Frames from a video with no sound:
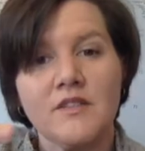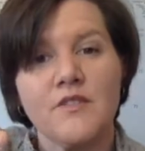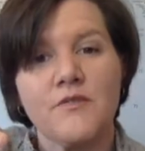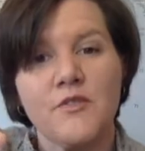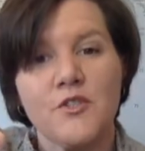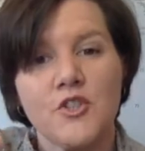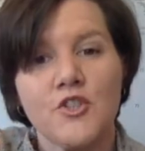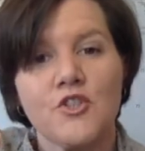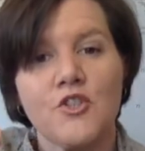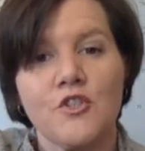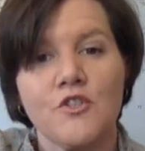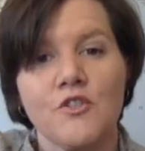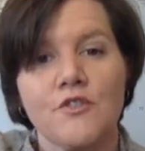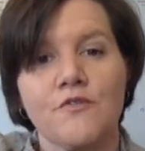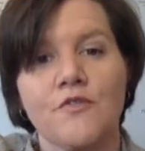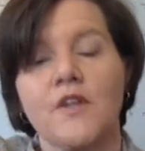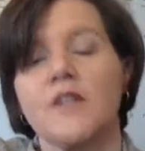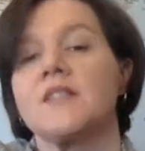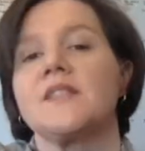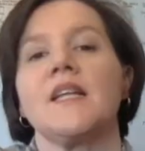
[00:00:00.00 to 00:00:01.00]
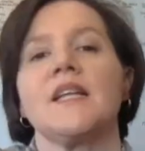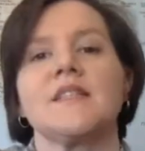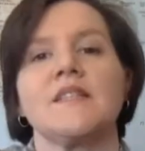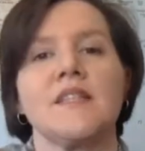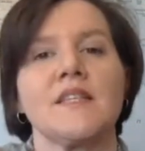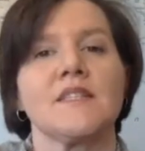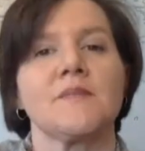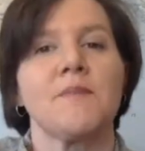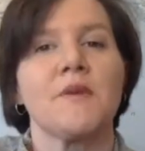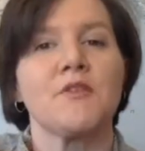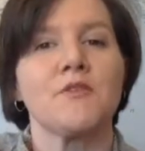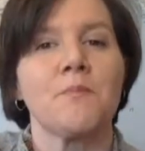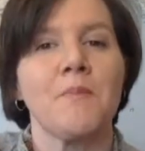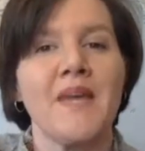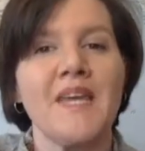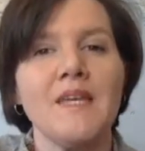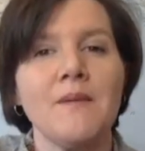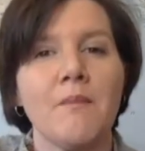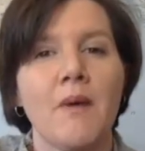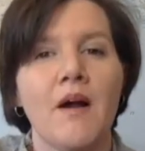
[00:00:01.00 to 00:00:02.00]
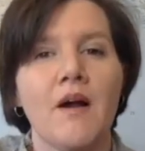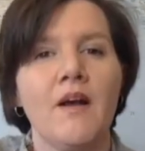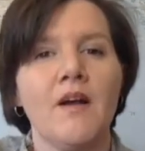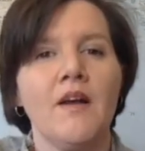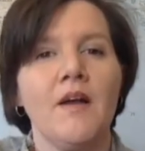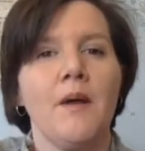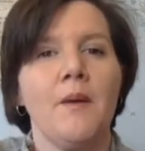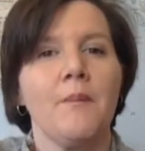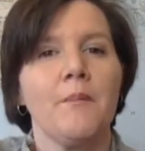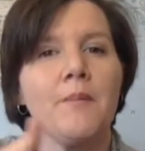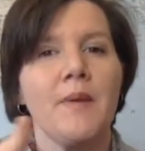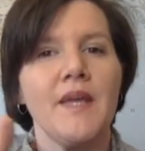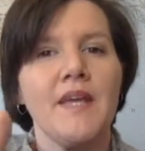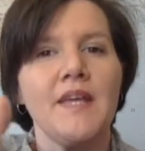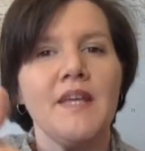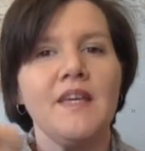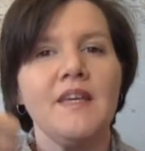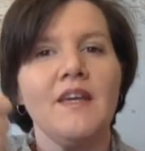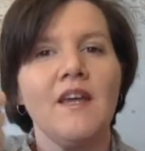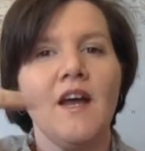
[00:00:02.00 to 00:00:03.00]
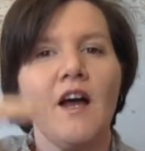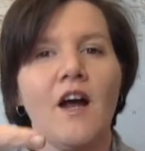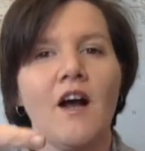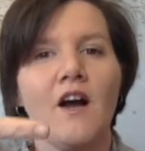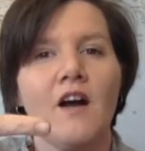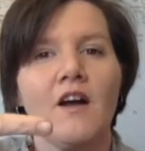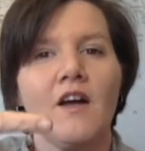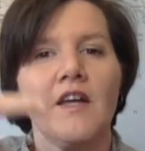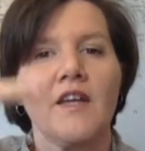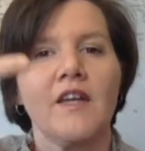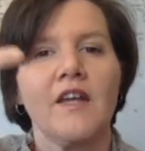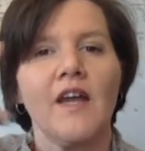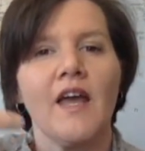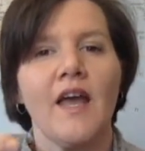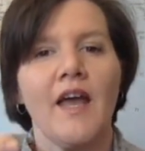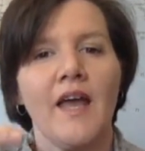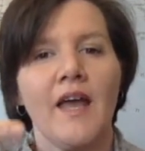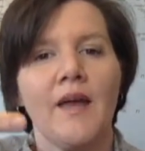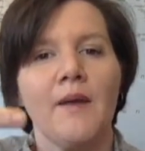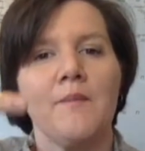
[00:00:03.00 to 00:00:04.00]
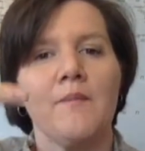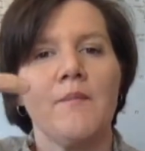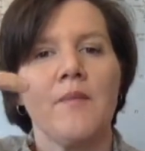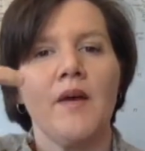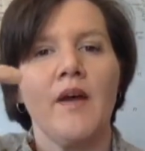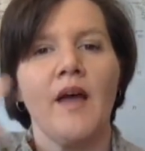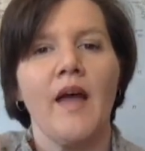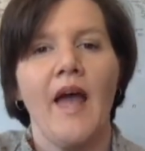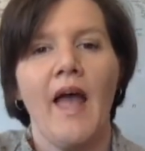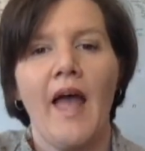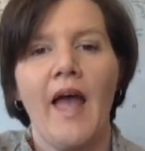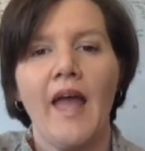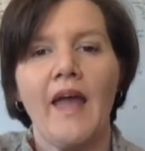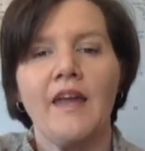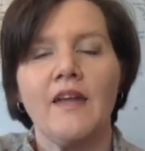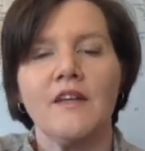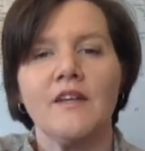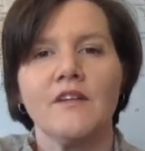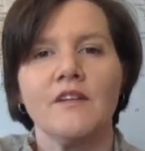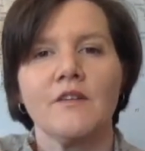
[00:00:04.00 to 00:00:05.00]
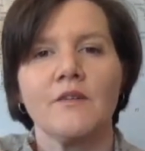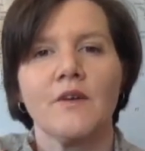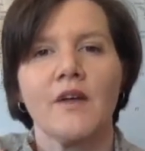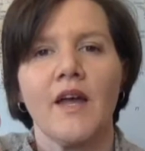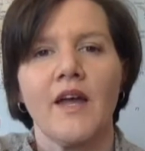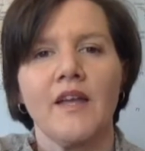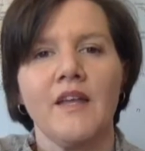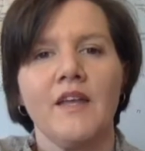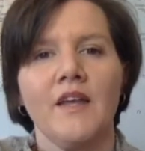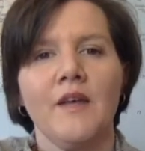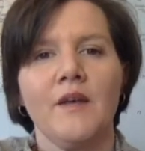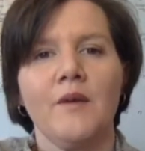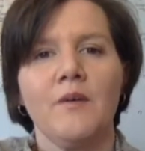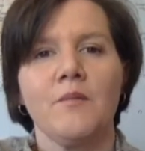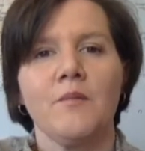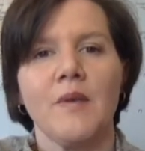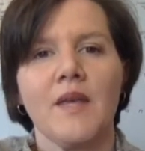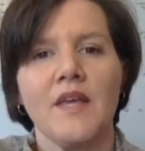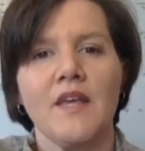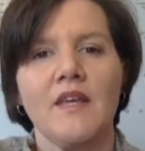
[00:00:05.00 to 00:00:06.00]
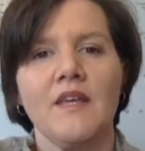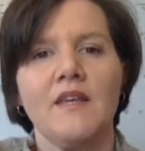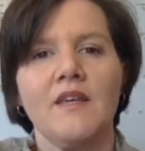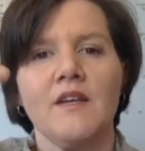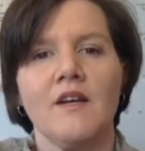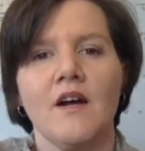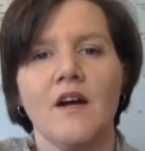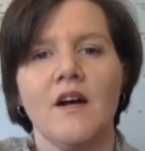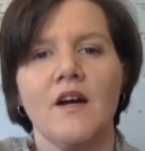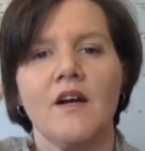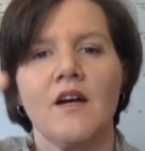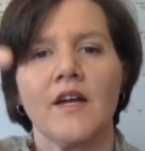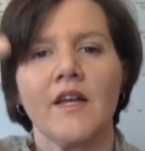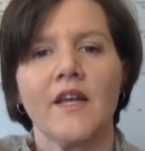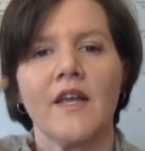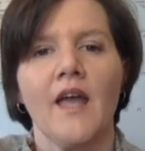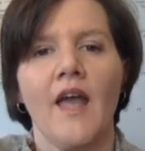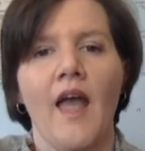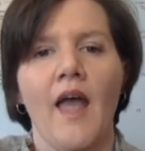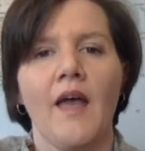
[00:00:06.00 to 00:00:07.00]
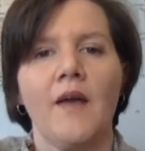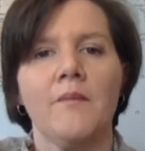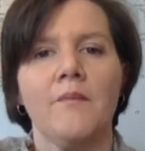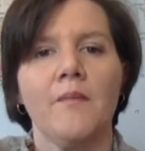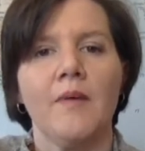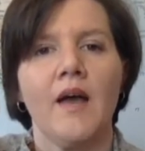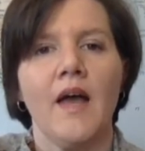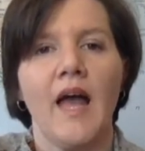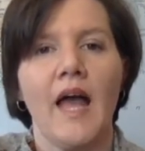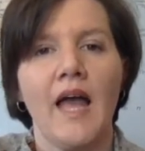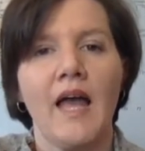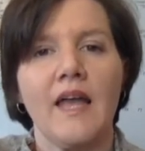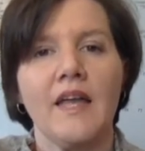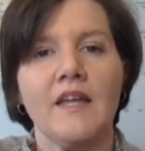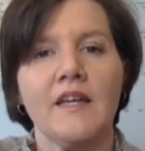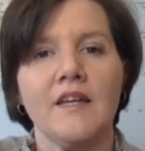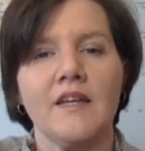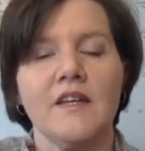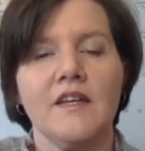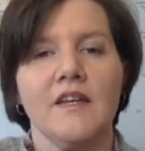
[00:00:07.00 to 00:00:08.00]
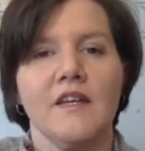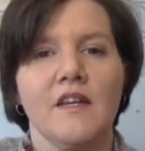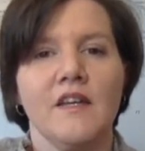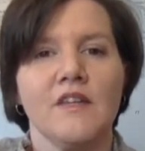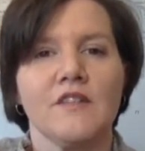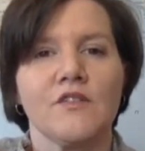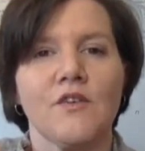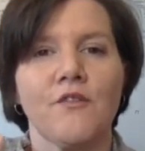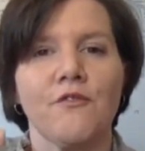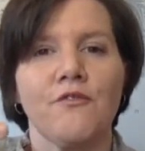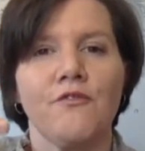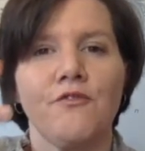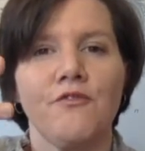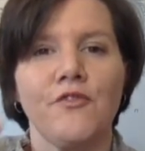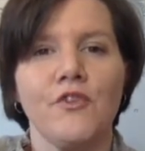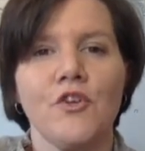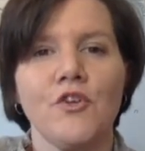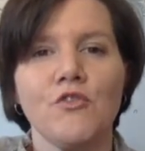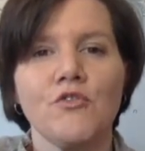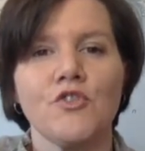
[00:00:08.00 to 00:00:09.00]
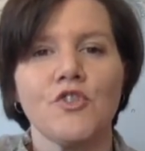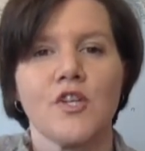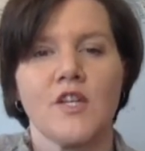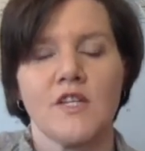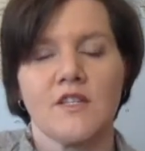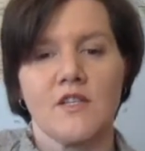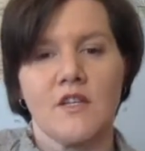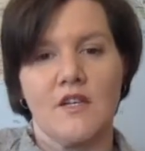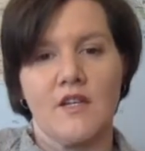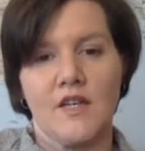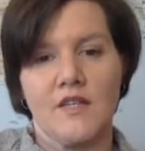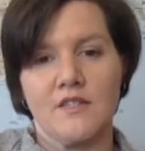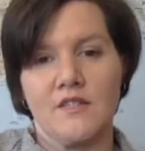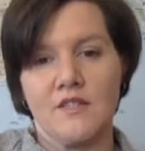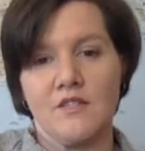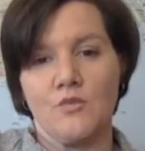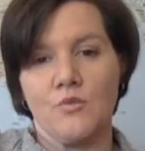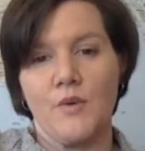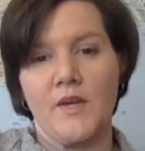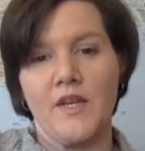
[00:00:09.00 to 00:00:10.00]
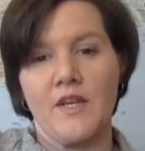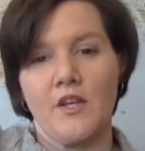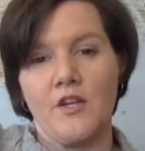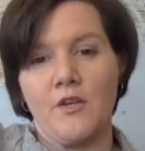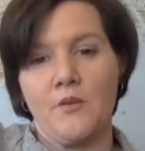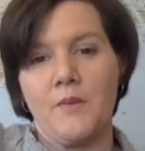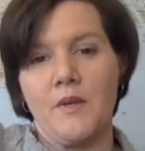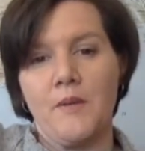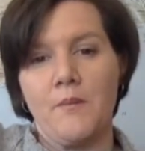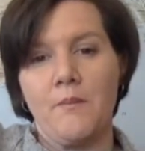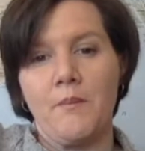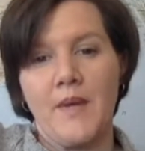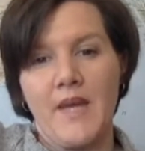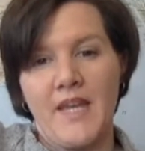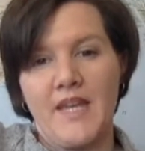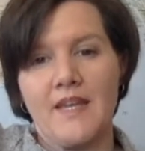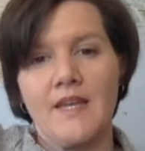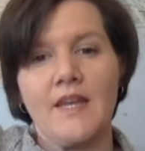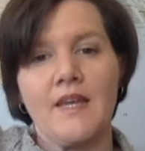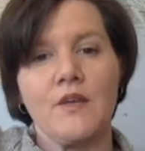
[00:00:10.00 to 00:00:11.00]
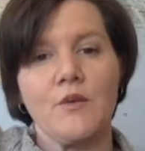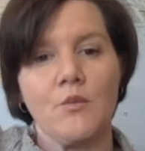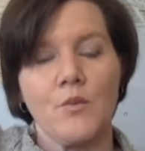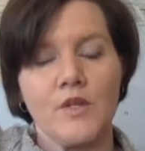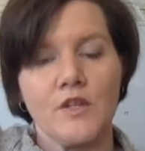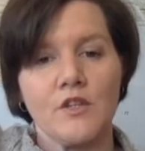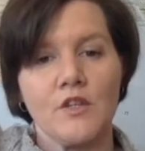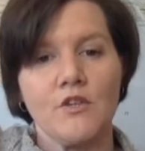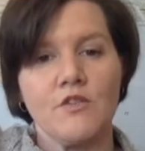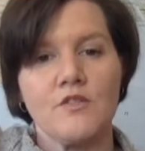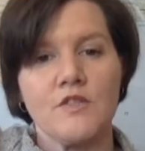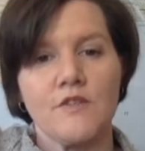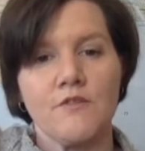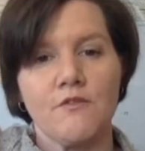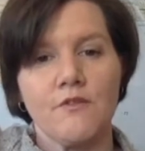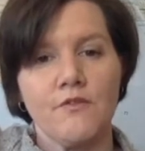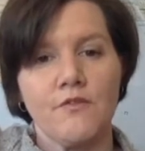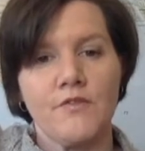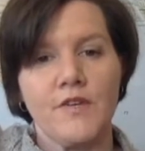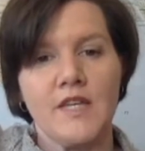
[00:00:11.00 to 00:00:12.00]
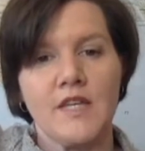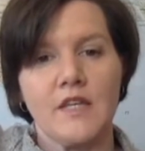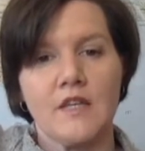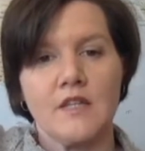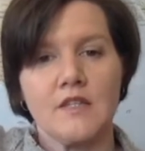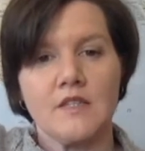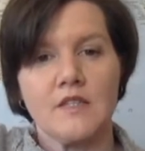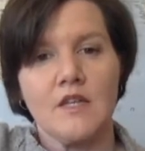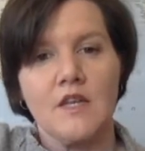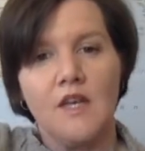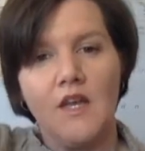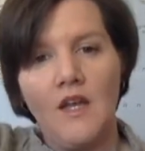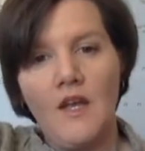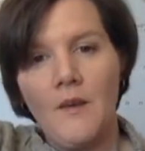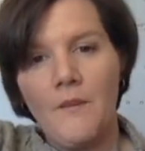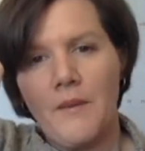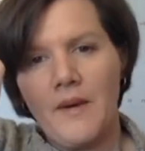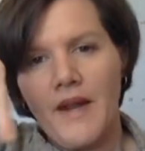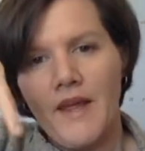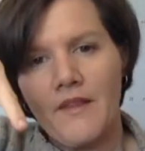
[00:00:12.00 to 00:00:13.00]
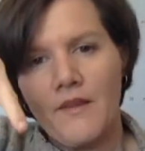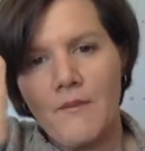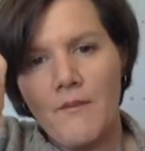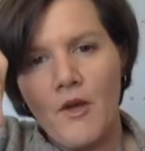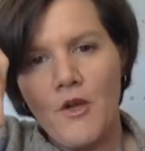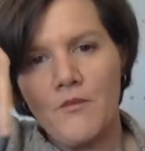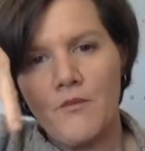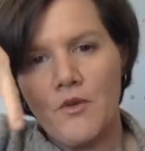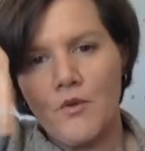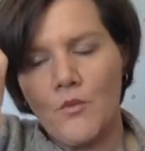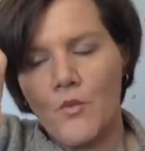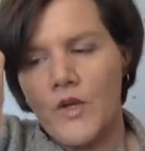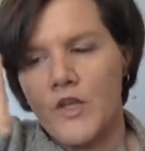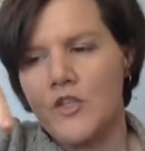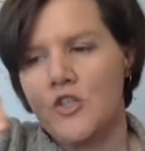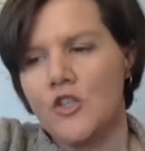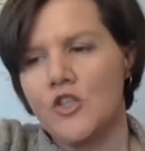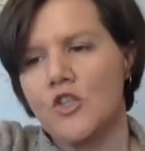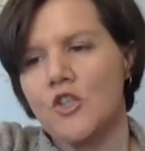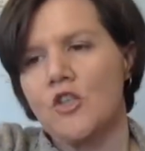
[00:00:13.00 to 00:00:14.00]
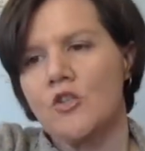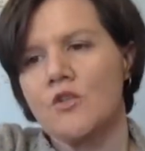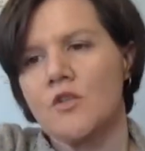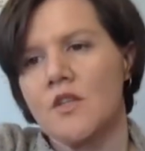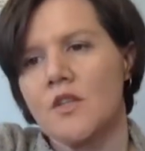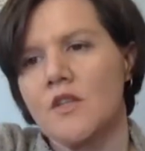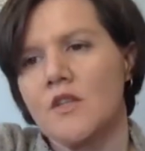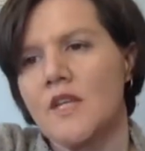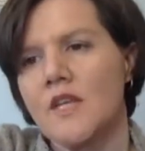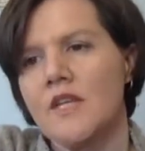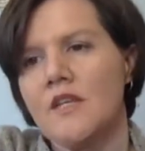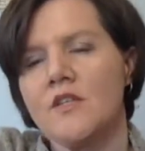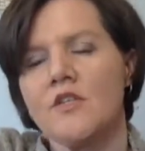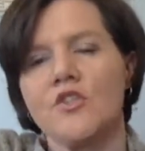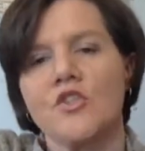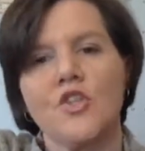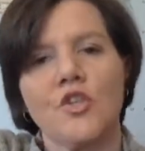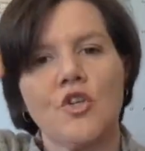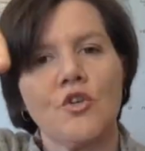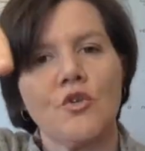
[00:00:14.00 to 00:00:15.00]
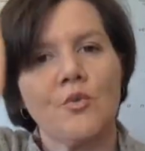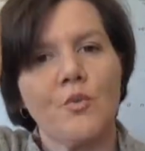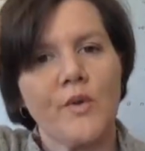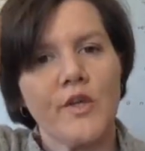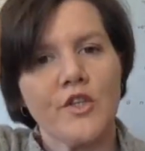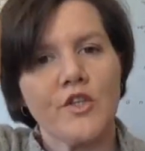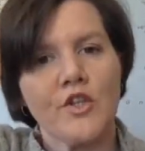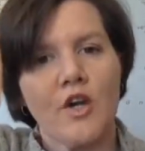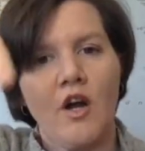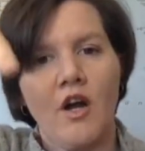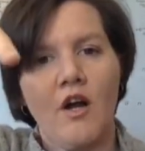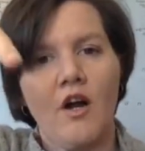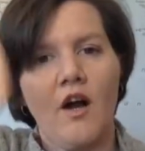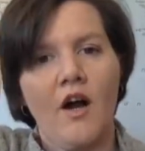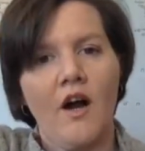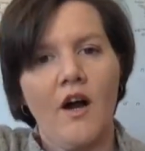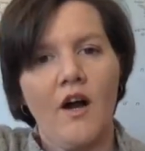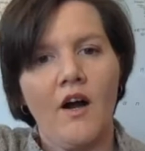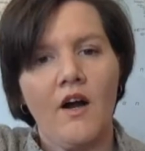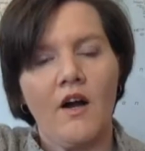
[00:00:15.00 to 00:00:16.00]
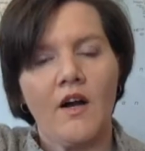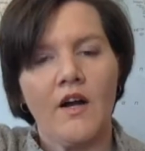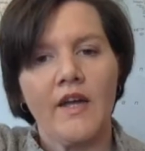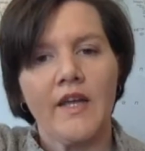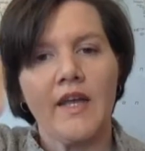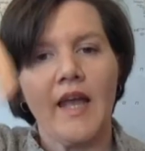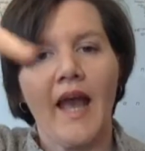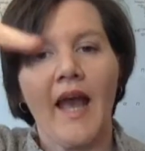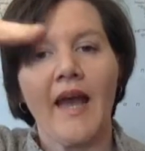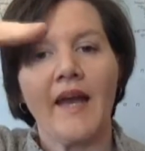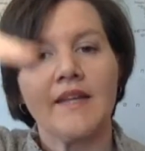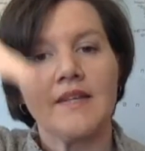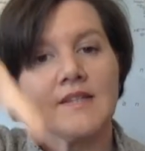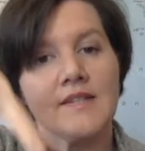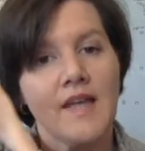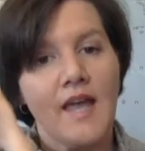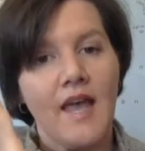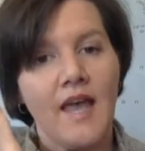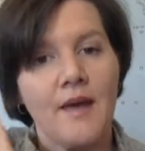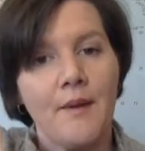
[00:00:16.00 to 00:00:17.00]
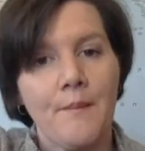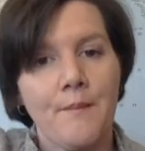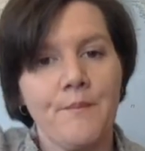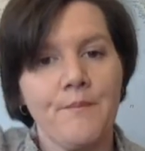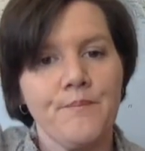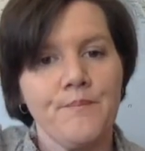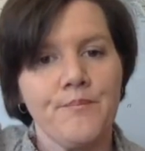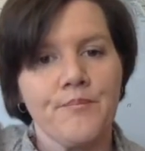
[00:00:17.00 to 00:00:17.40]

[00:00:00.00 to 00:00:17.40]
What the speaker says: if you just use the first letter, that spells Pima. P-I-M-A, okay? P-I-M-A. So in future guitar lessons, we're going to be picking with those different fingers. But at the moment, we're just using these 2, which are I and M.